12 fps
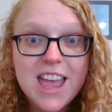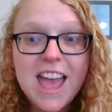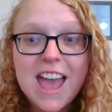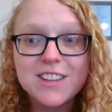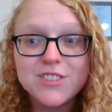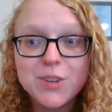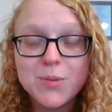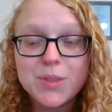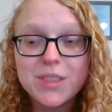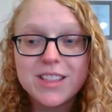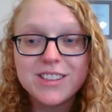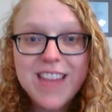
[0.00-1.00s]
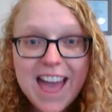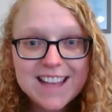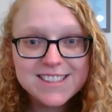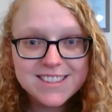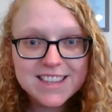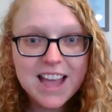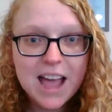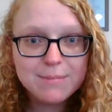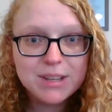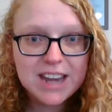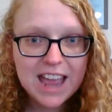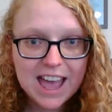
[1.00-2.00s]
And so the last thing I'm
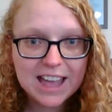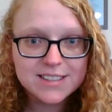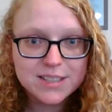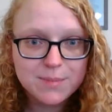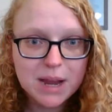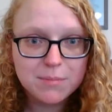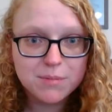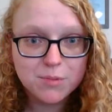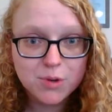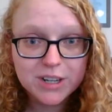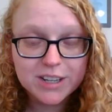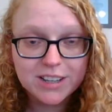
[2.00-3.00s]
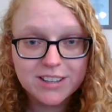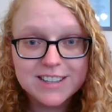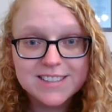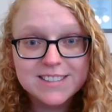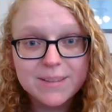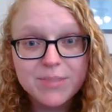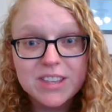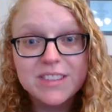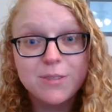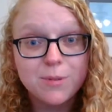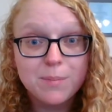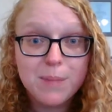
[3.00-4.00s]
going to add to my memorial is something
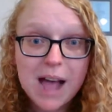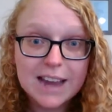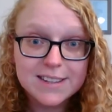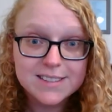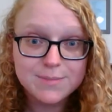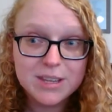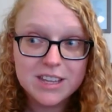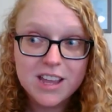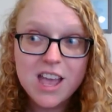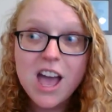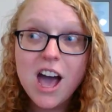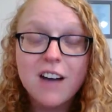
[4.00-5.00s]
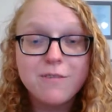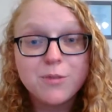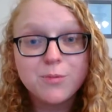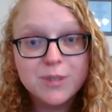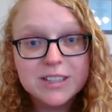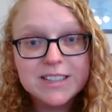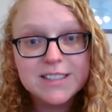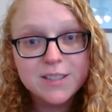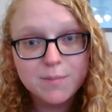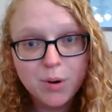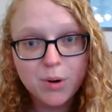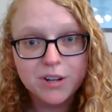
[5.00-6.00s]
that reminds me of a really
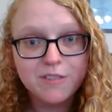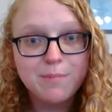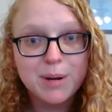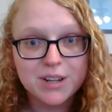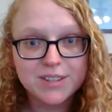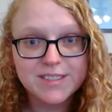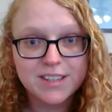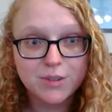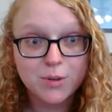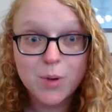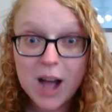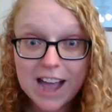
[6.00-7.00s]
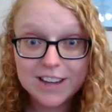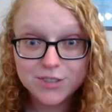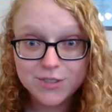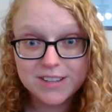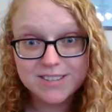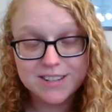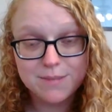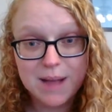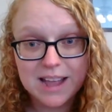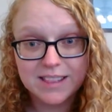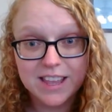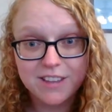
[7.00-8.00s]
supportive person who I trust in
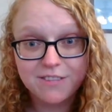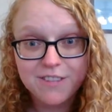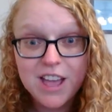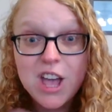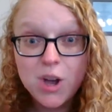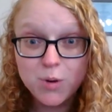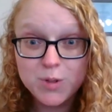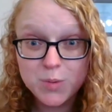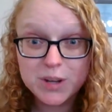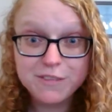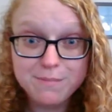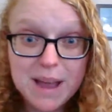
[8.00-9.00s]
my life, who's one of my